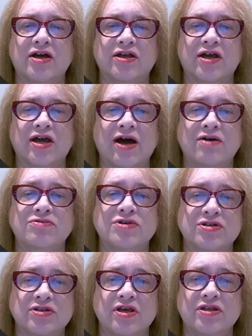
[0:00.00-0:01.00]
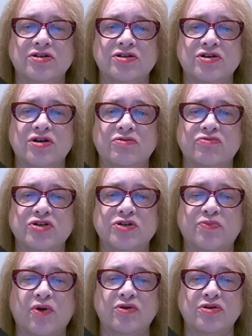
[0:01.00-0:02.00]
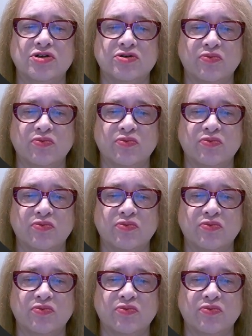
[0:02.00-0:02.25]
Count is an integer. Response,